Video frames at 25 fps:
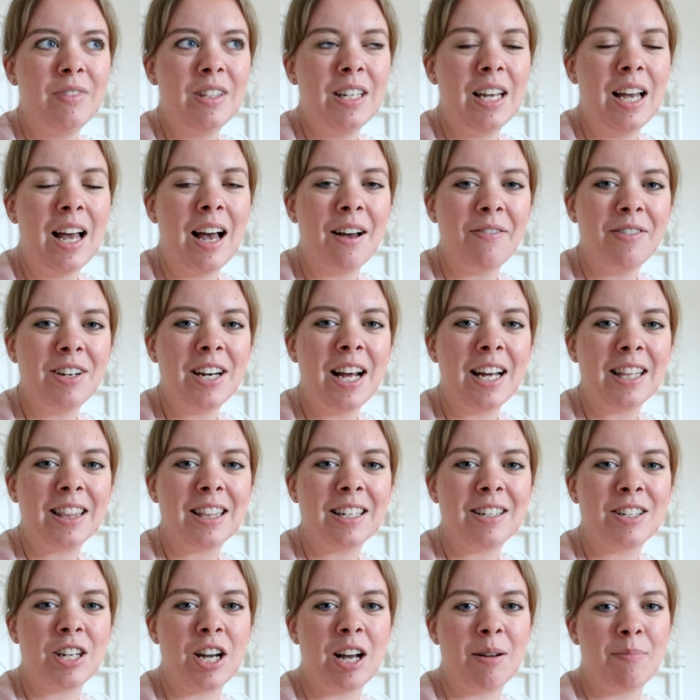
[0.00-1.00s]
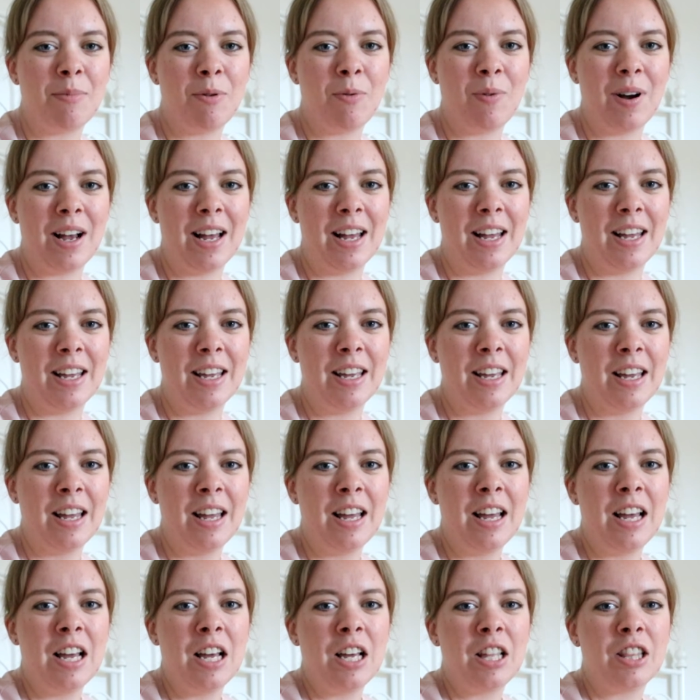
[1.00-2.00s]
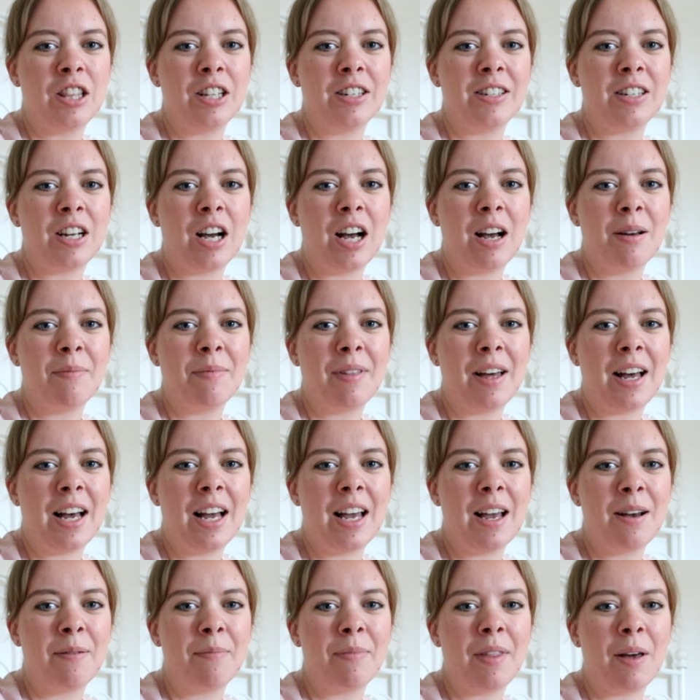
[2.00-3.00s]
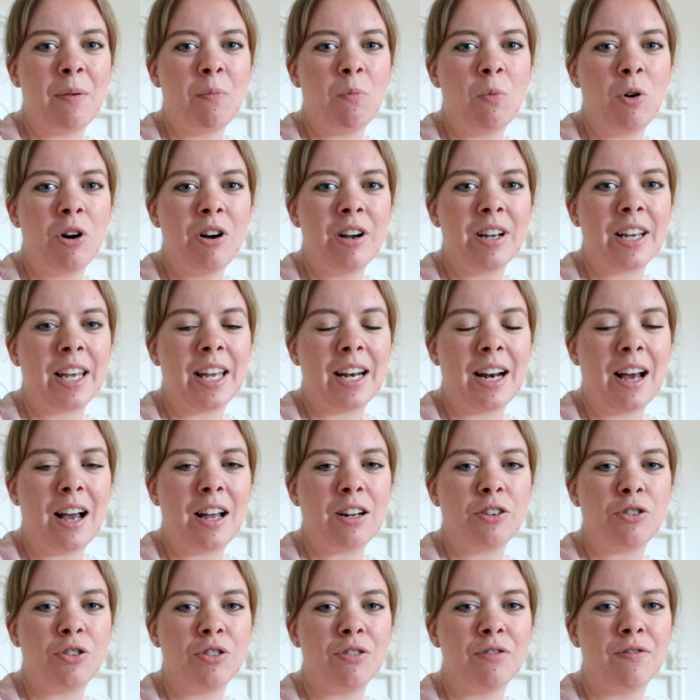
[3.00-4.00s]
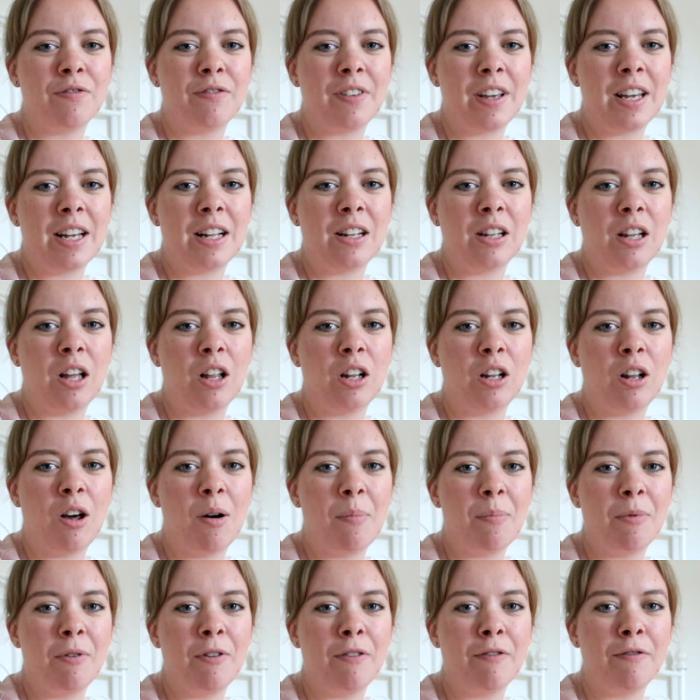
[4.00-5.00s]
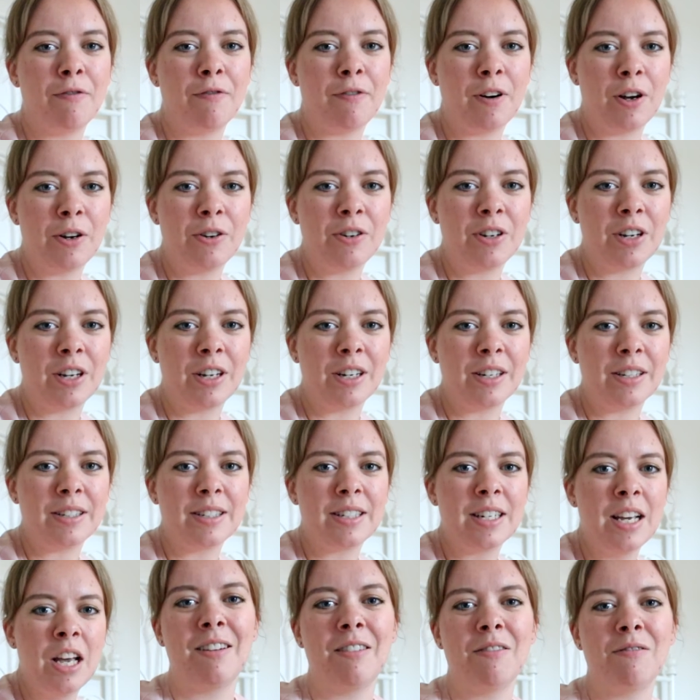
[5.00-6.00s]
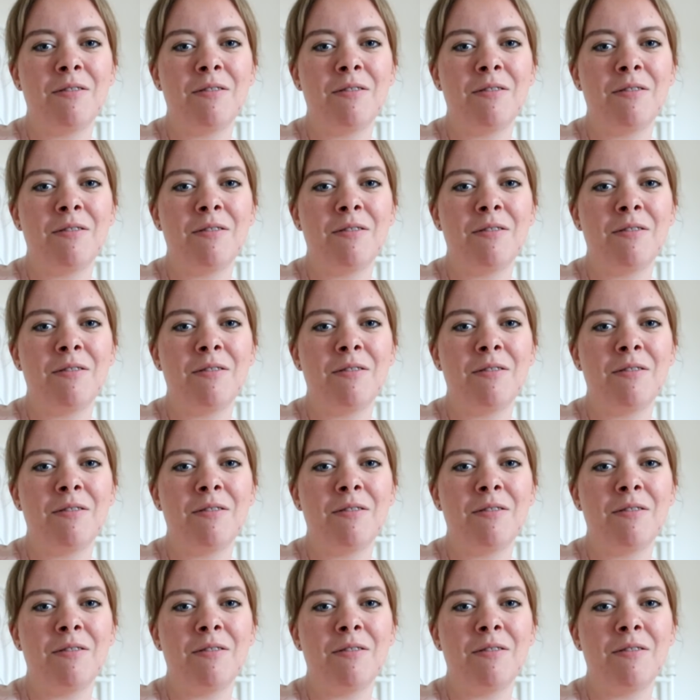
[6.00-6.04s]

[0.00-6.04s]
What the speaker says: having had the time away, the time that I am then working, I do feel a lot more focused.